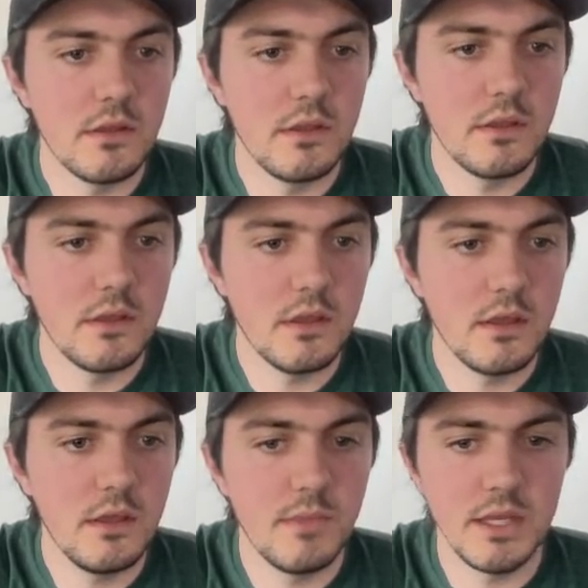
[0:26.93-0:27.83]

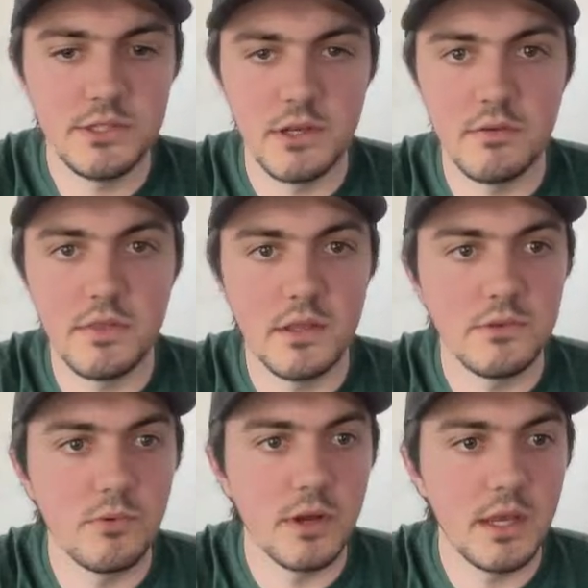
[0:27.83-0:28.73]
Okay, make sure
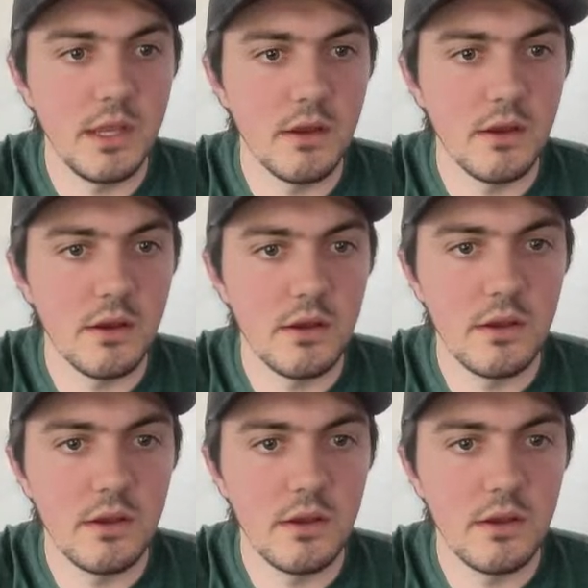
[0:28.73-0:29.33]
everything's working here.